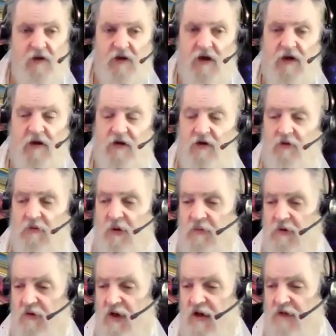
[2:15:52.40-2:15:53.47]
You
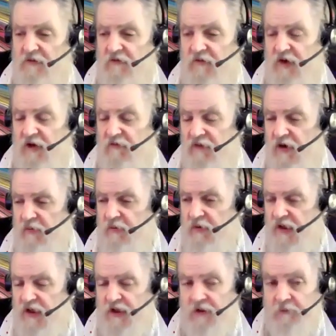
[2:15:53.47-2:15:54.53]
remember, right? It's a very, very
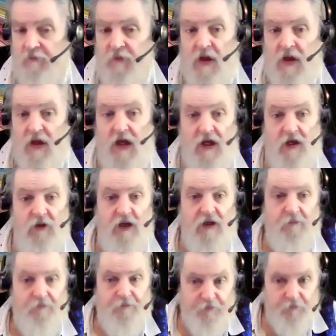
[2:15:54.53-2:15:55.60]
big deal. Anyway,
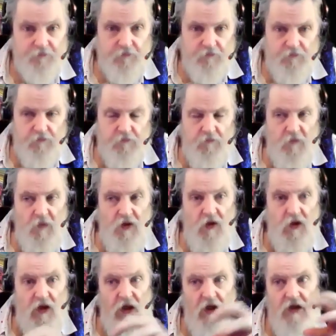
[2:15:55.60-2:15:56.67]

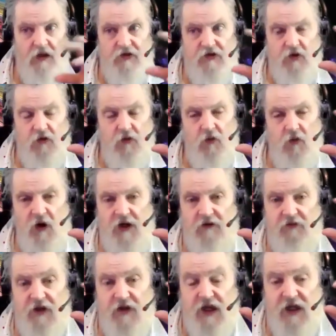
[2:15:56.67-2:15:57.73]
so one
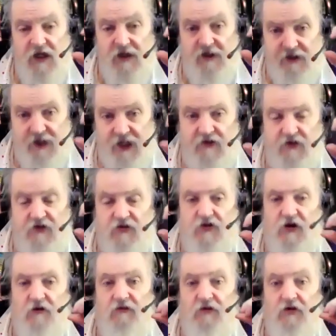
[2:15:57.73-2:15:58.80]
of the intents
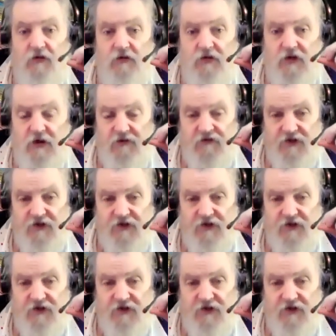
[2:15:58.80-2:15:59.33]
of the rules of